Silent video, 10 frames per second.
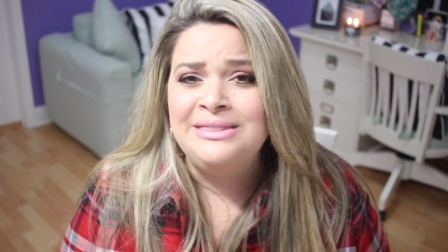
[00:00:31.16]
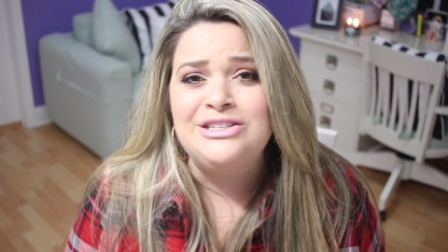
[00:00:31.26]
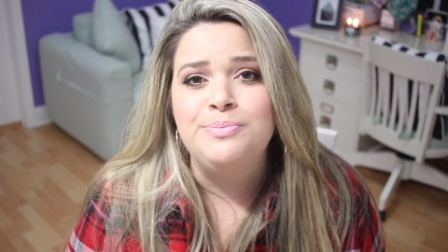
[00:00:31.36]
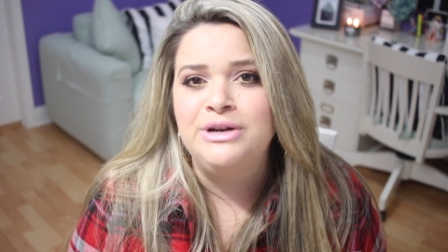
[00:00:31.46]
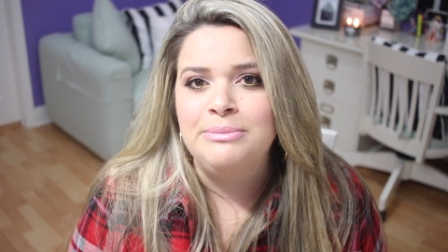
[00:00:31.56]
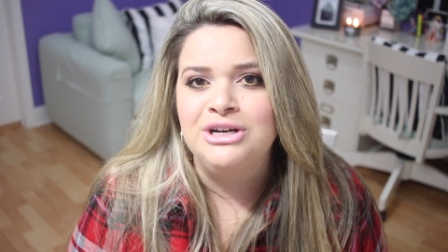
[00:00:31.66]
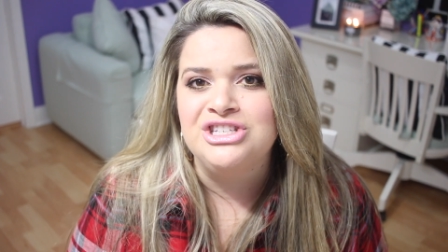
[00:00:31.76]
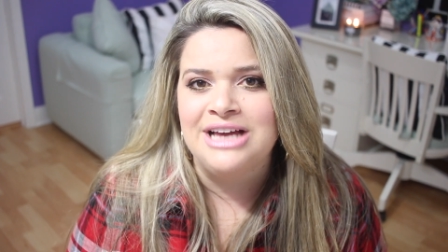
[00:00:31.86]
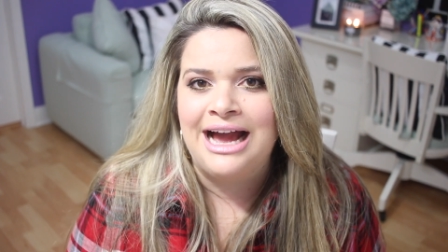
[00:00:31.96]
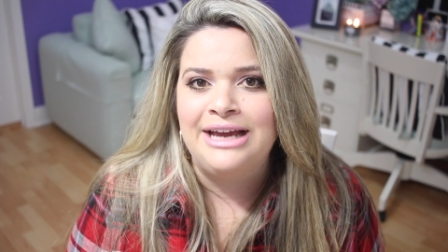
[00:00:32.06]
These are pretty
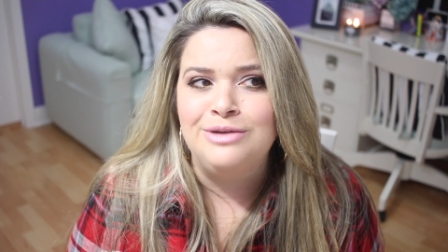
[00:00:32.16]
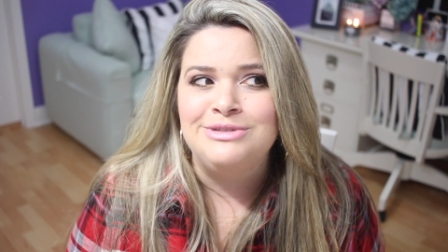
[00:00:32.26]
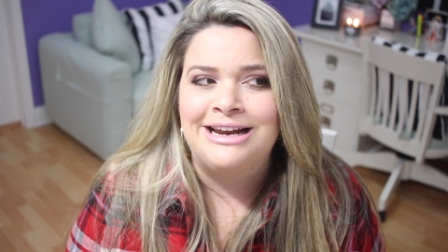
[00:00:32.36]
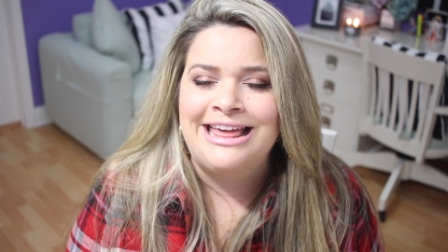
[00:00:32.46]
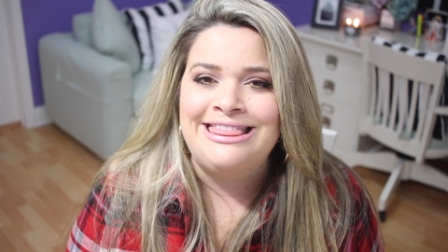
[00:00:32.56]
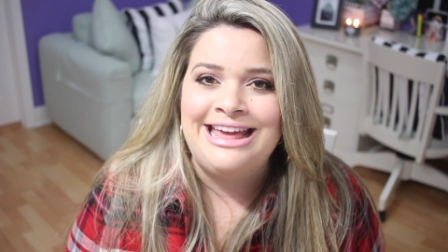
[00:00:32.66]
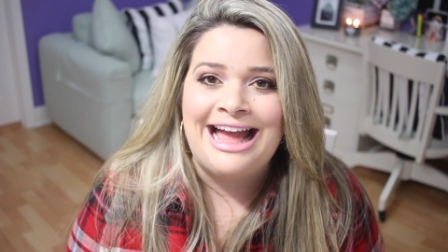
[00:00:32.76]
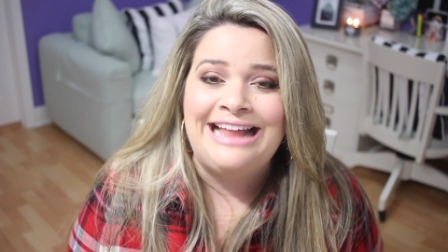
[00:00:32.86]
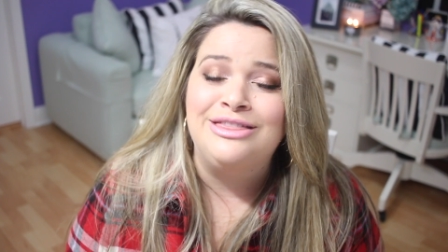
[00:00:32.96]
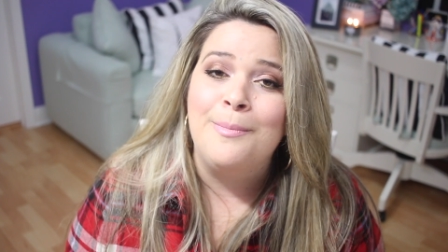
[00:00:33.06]
much the items that I
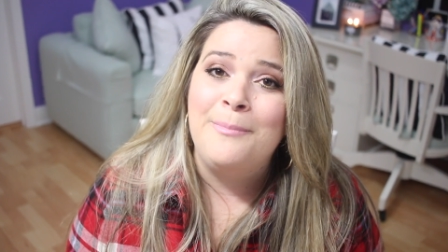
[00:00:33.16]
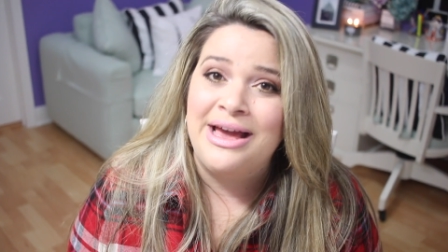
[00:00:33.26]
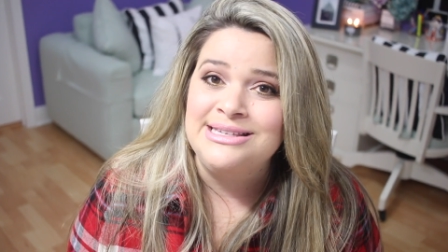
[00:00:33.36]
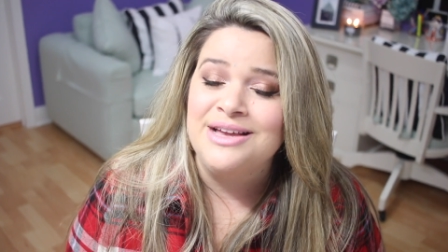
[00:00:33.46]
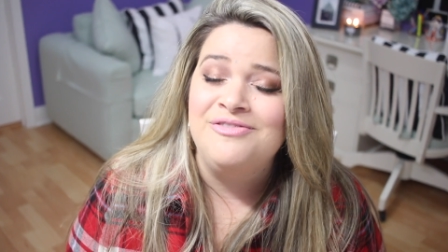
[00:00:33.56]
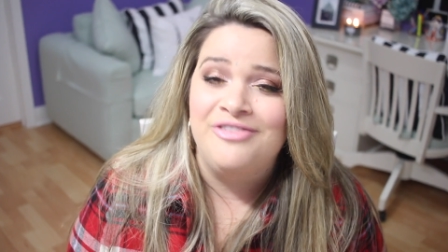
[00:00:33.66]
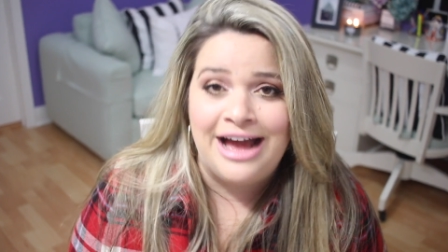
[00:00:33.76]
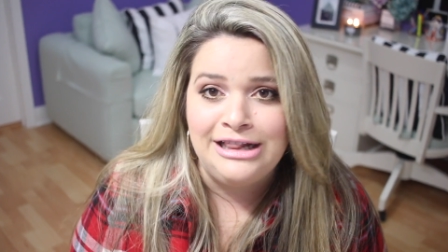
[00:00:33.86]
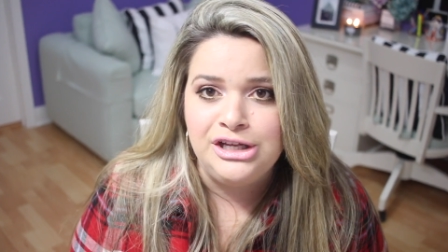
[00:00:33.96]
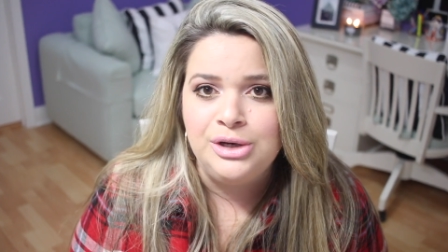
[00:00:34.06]
think had the best
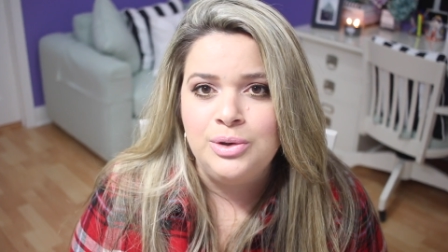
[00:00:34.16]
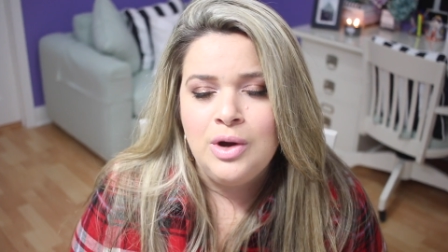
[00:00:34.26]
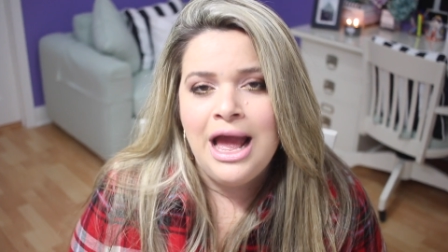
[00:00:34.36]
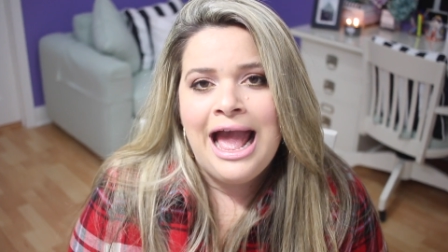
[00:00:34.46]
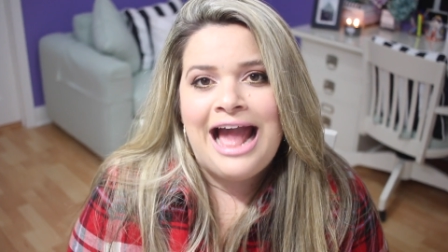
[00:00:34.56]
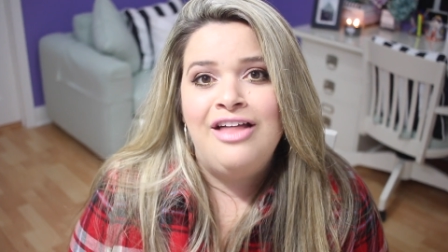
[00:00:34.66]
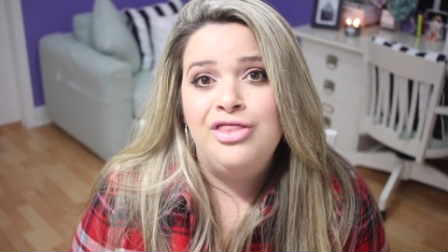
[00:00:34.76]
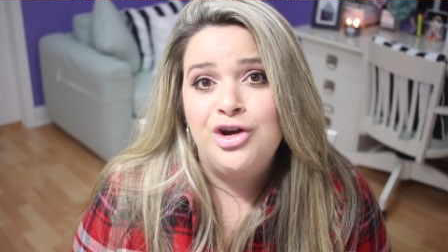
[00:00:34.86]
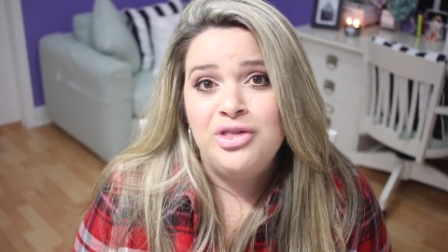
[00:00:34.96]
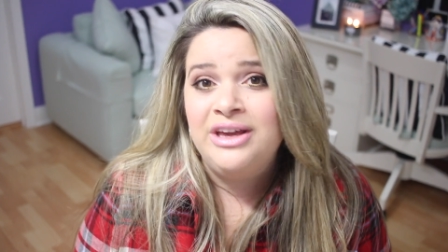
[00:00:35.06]
value
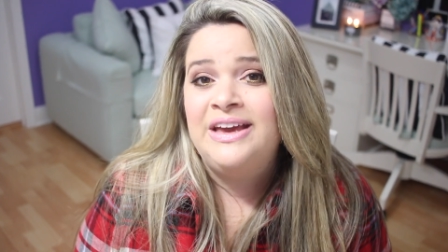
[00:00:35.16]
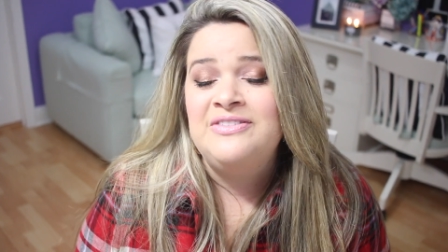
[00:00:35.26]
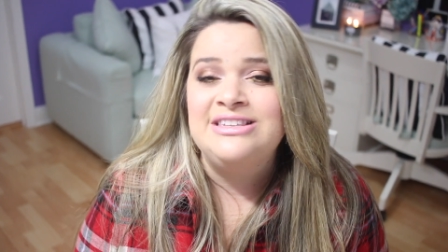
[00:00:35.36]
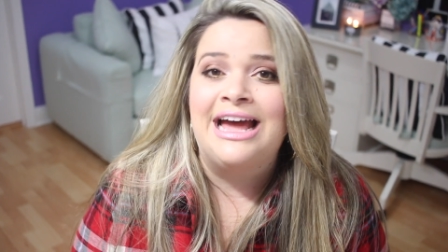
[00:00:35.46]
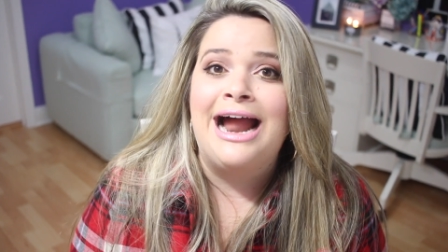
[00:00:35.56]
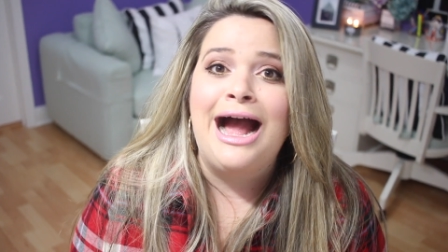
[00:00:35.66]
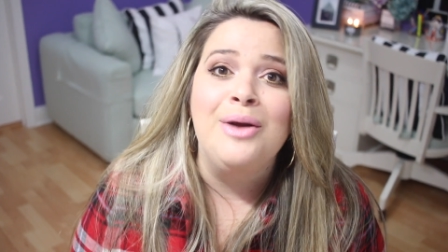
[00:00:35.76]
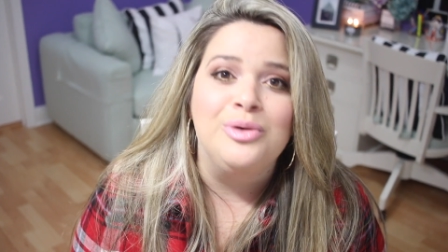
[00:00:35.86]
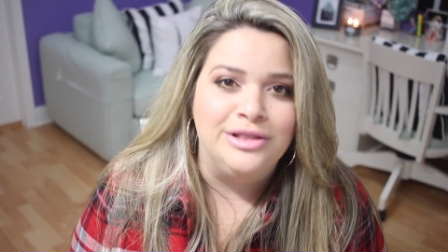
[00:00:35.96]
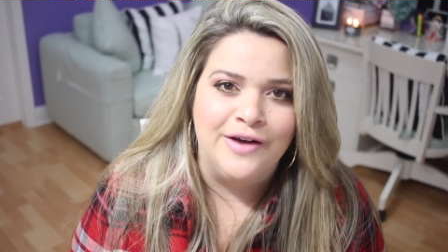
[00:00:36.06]
and they're the gifts that
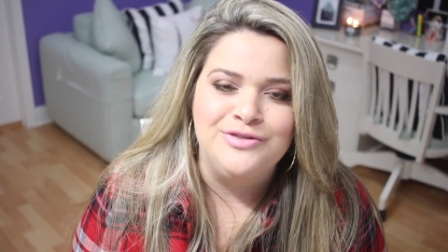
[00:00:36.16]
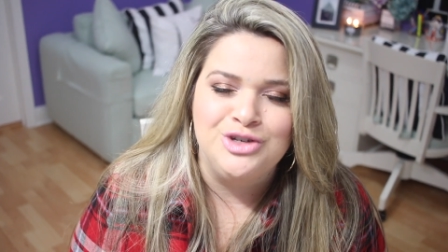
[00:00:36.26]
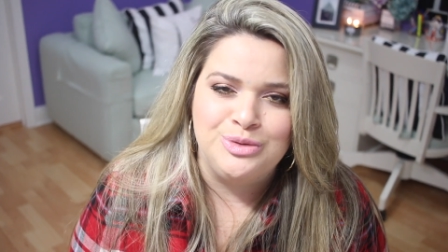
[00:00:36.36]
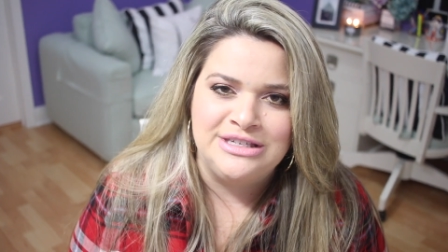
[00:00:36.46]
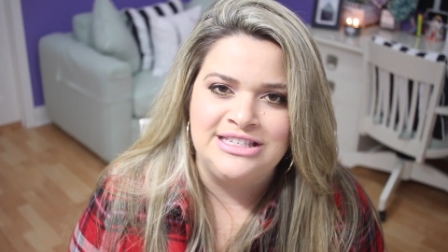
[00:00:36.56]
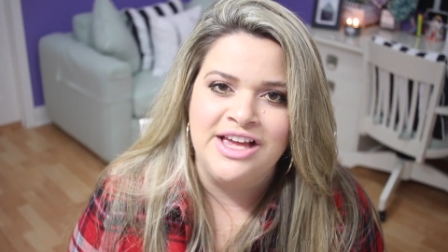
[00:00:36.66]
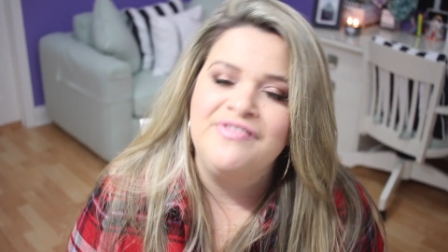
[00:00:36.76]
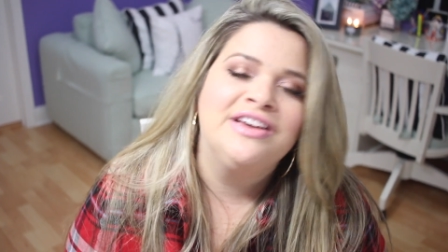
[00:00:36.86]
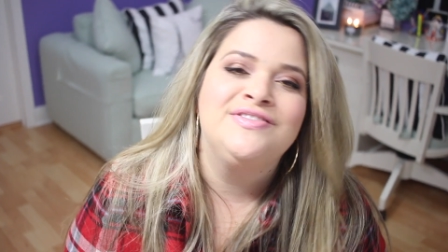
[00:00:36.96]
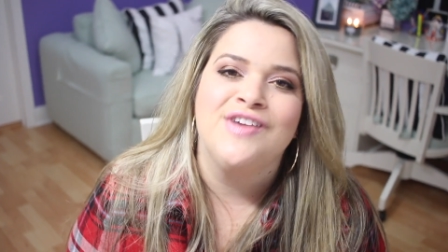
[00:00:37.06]
I would love to
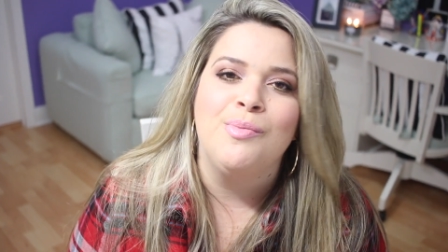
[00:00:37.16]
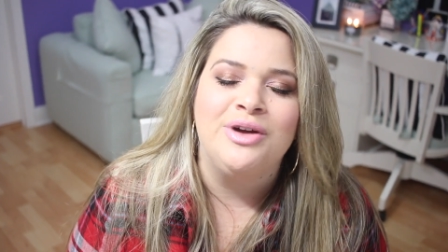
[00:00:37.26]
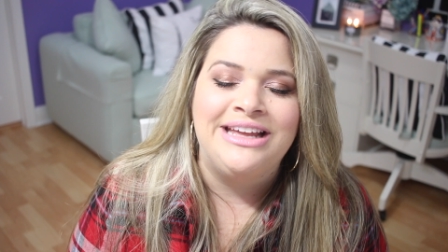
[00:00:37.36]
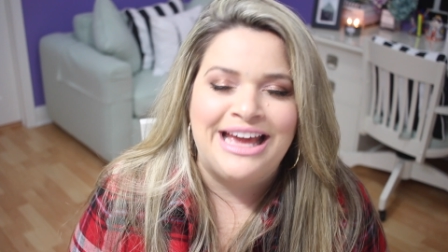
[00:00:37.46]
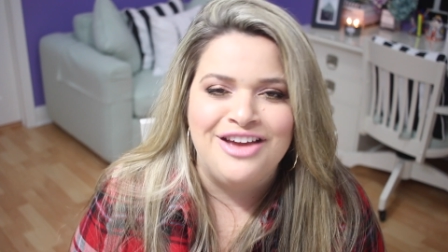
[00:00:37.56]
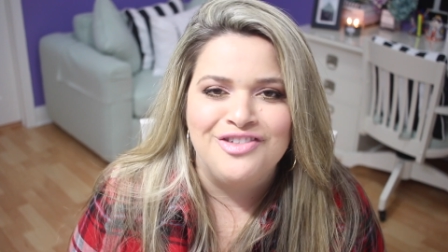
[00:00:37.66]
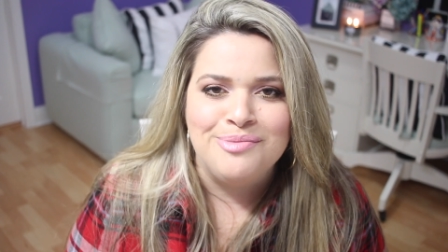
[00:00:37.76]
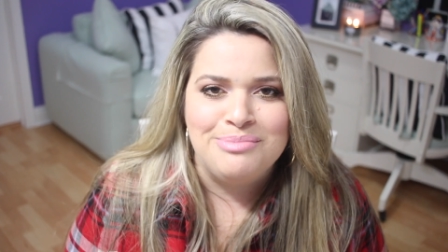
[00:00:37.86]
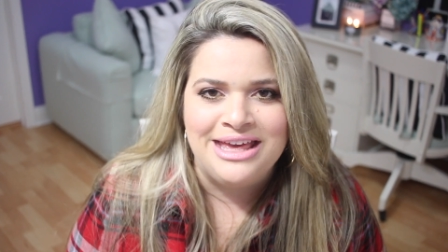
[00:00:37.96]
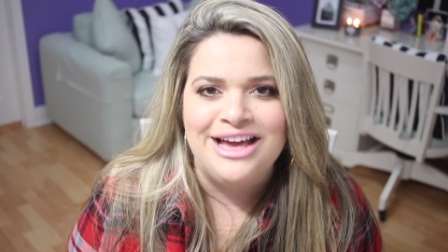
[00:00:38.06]
receive if someone gave
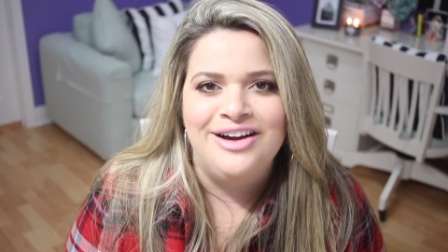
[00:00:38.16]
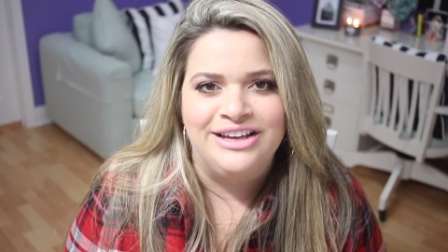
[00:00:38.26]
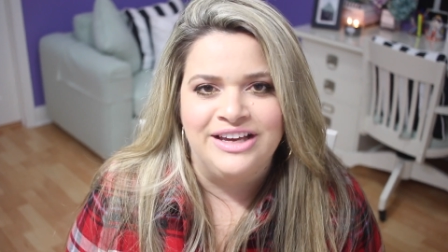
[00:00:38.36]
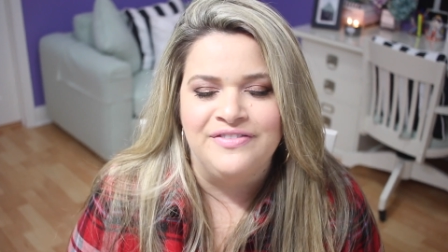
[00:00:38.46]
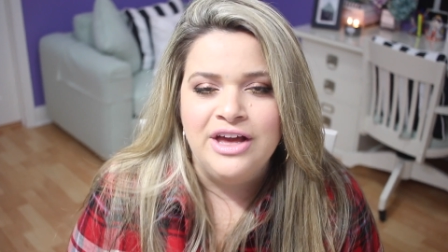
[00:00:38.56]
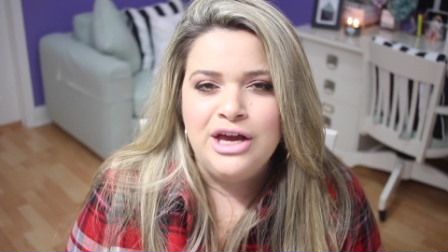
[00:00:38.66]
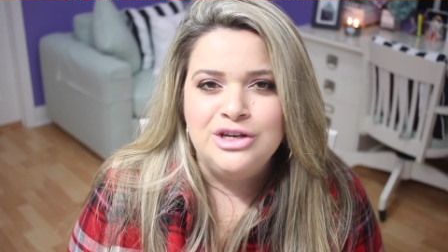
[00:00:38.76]
me a gift.